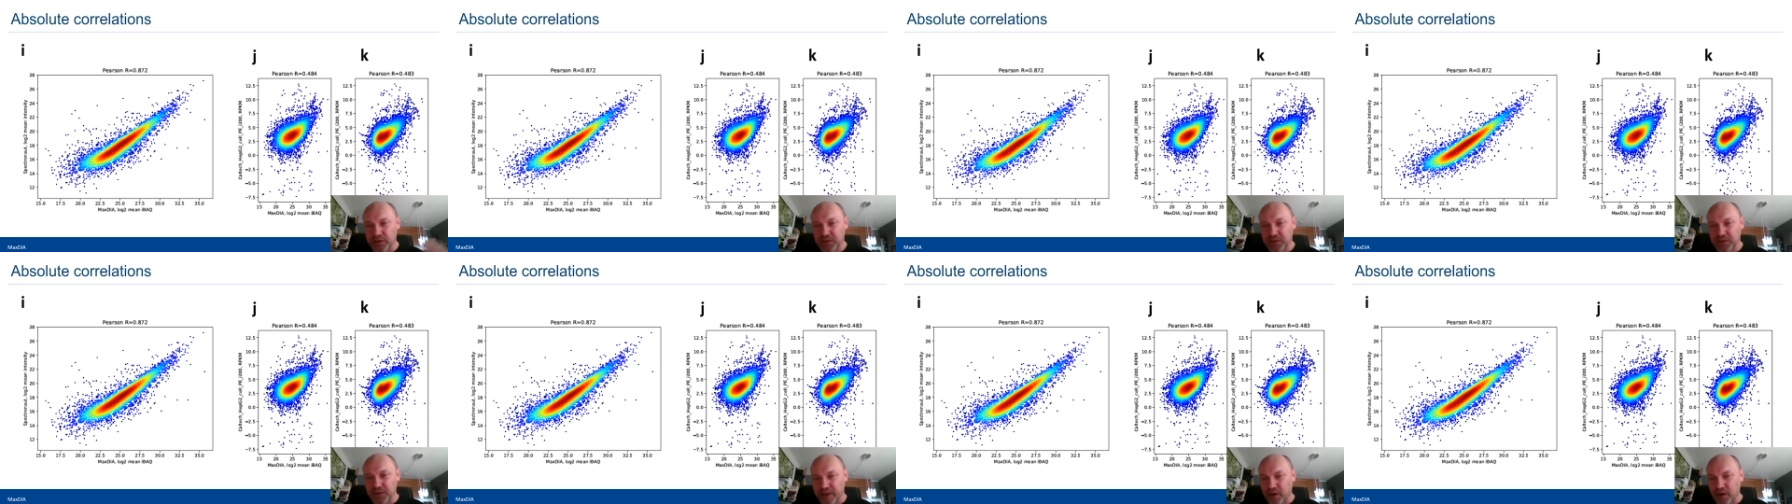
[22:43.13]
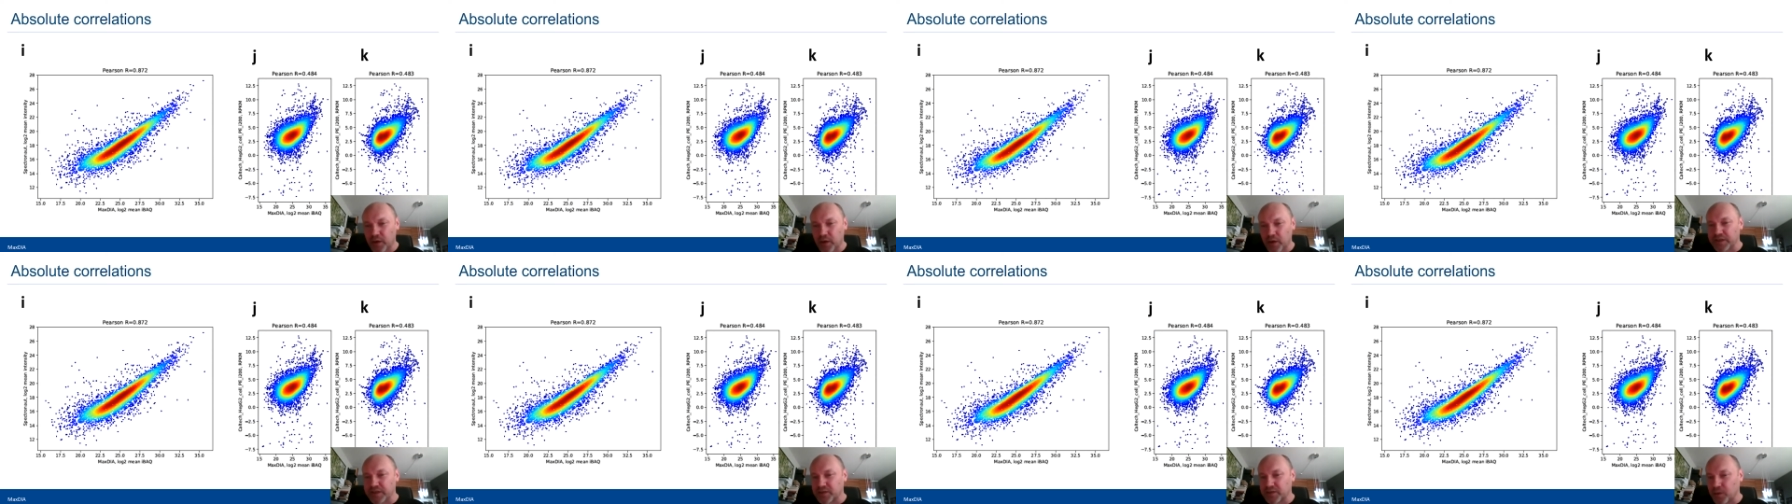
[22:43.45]
what you
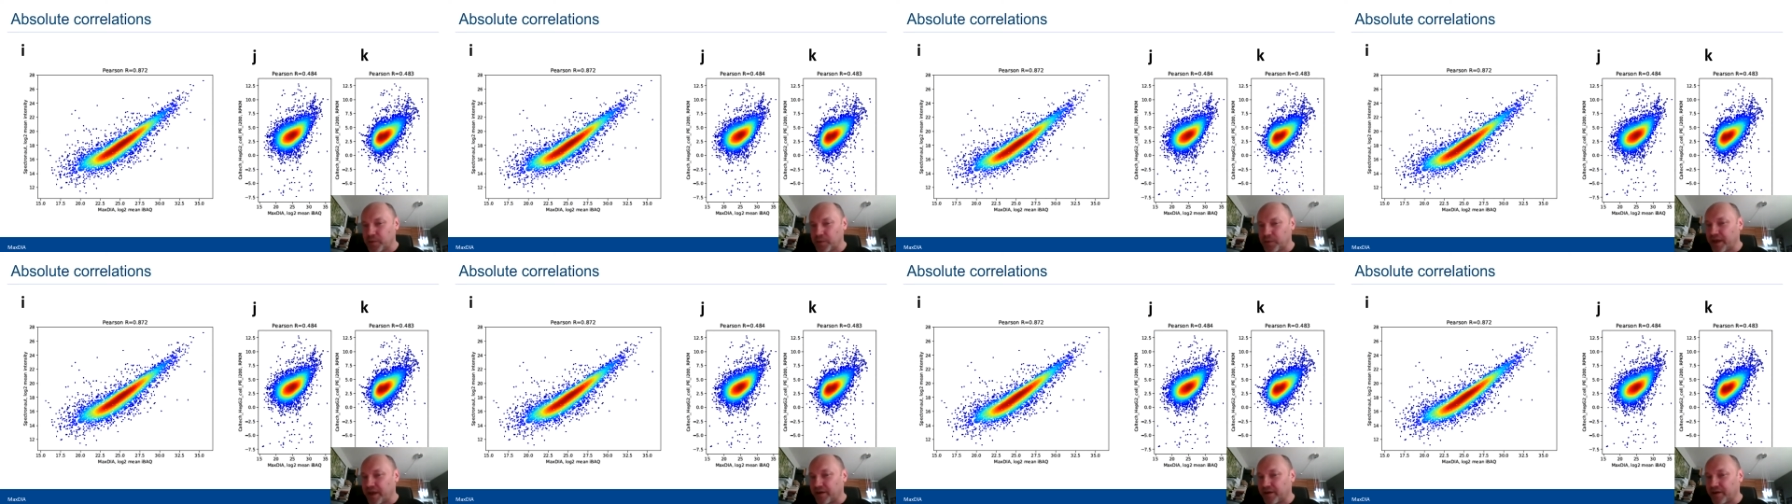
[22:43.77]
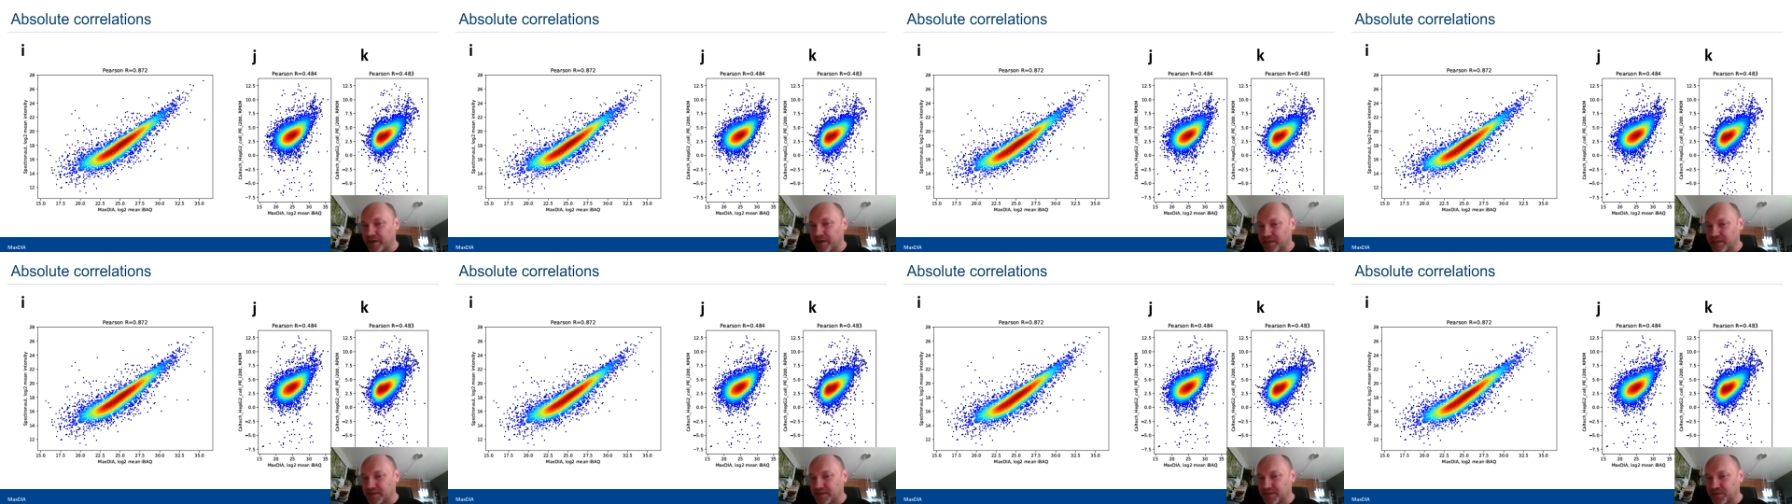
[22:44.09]
can always
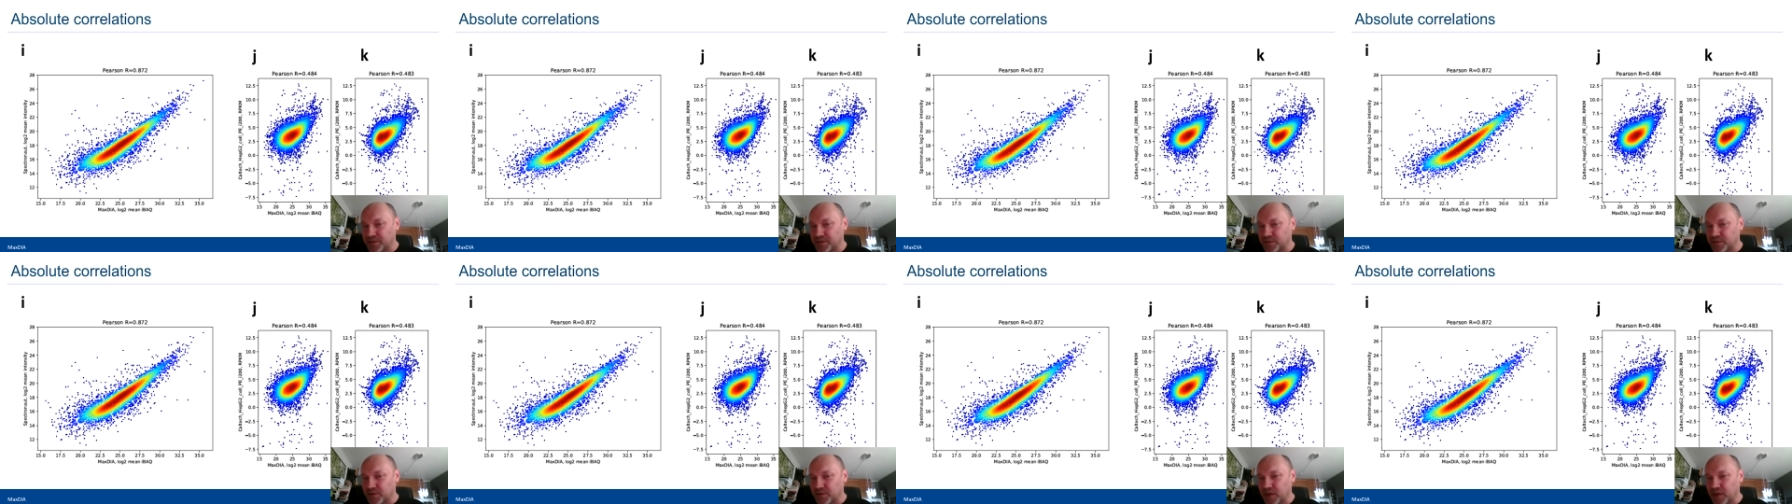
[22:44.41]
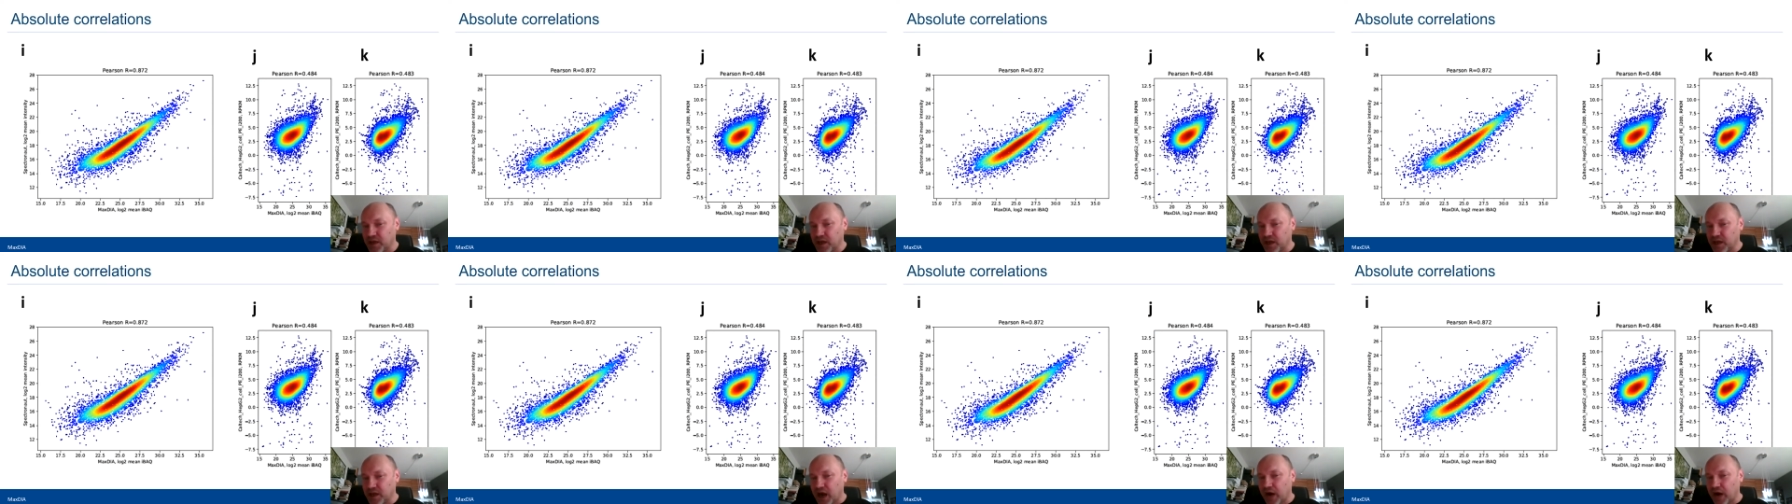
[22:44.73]
compare is to
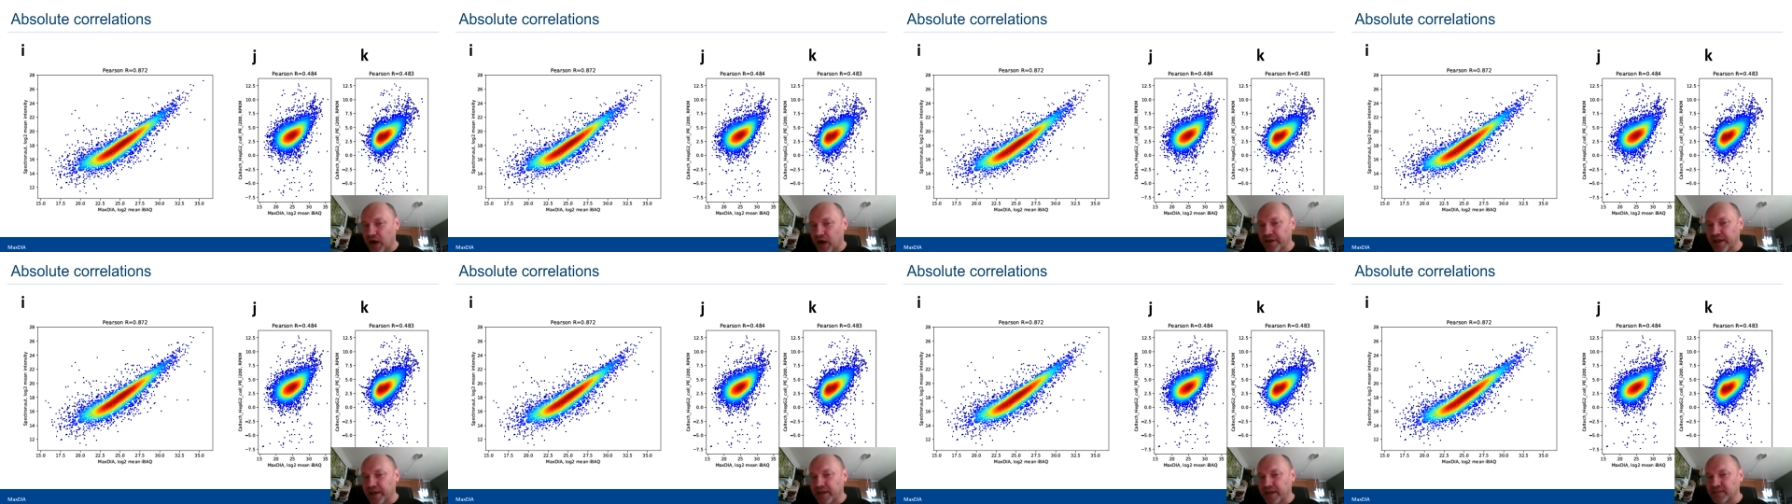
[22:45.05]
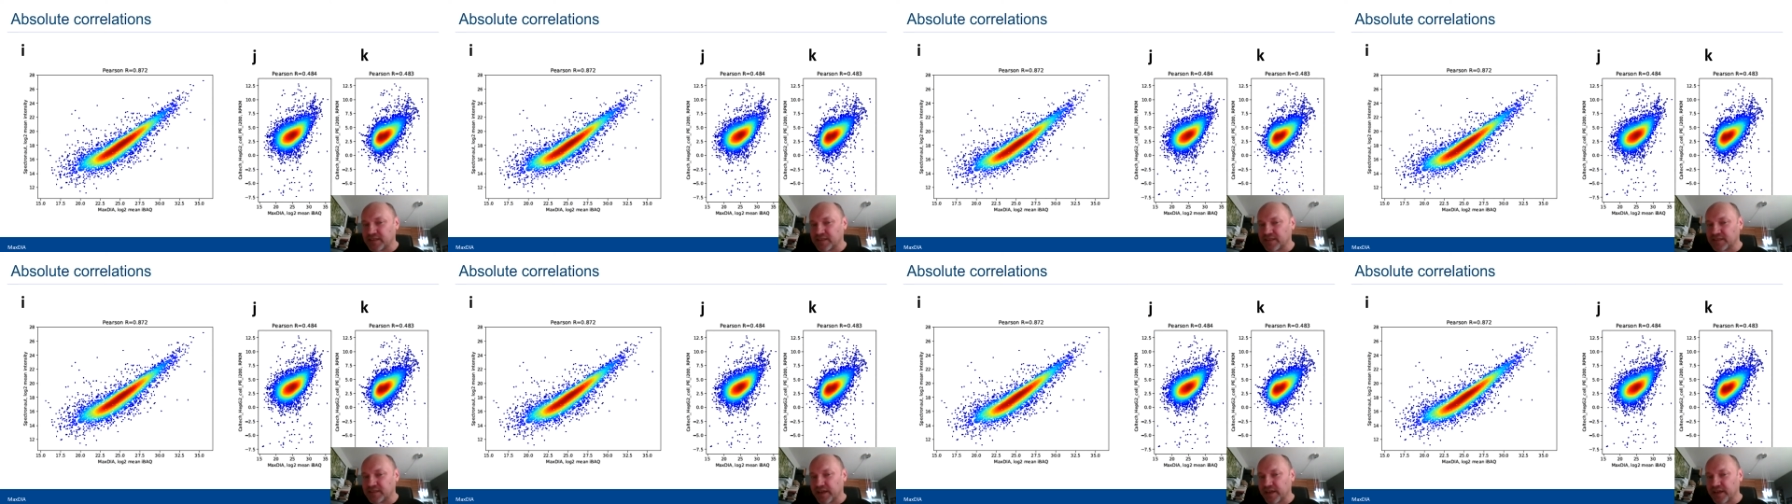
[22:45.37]

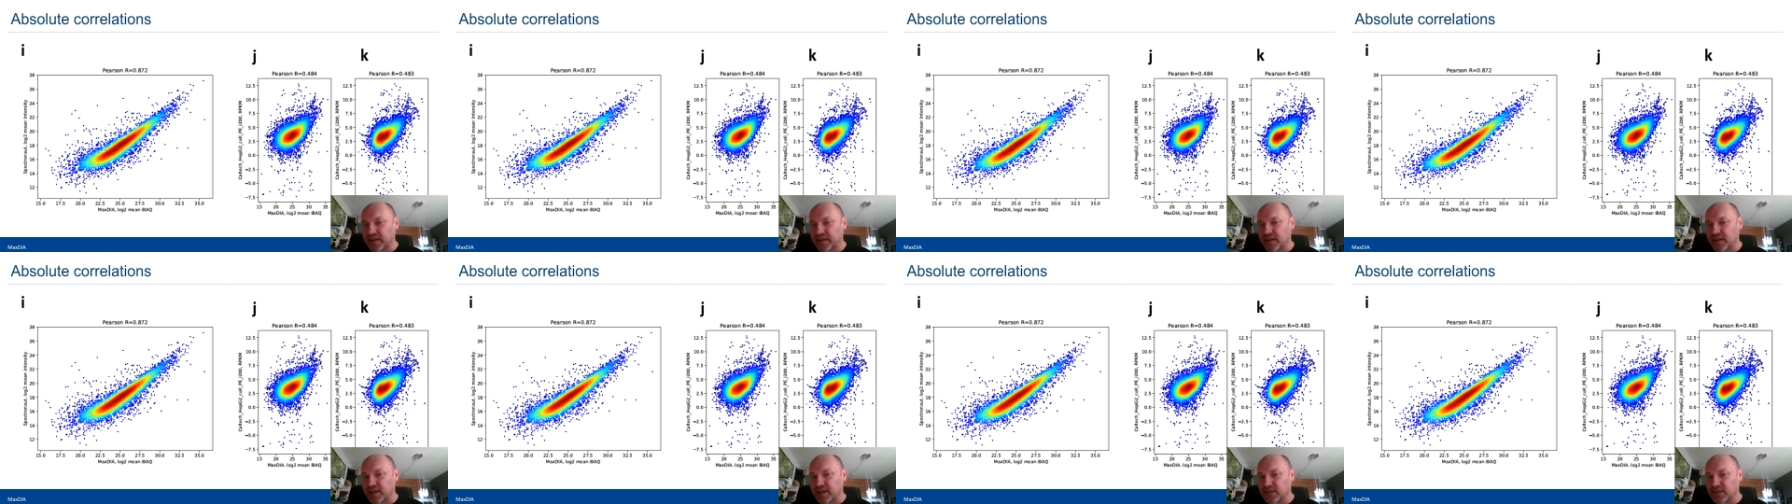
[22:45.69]
RNA-seq data.